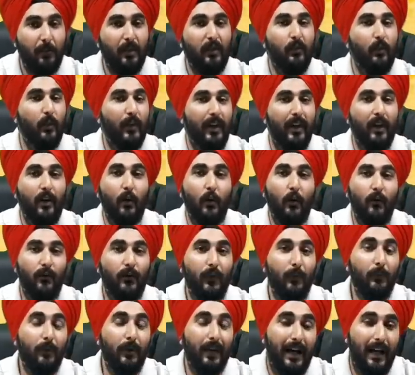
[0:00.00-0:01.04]
But when I go
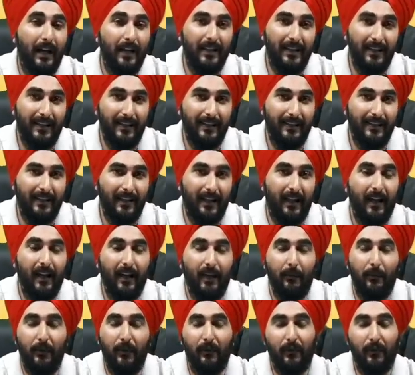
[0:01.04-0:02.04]
for parties, I